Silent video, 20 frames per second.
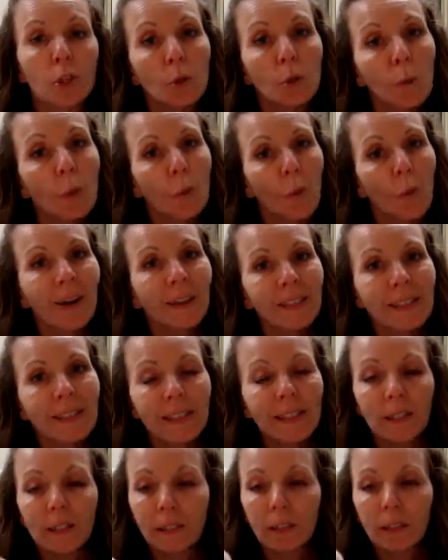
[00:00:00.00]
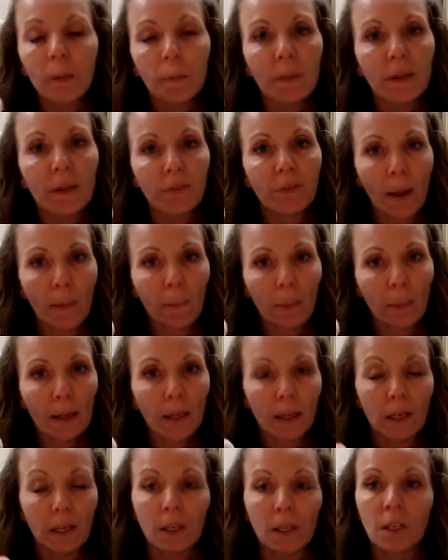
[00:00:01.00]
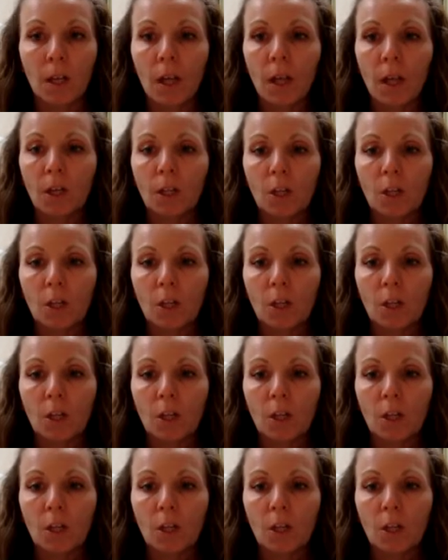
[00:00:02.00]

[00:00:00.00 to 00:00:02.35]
So we want to see a little bit of that pinkness.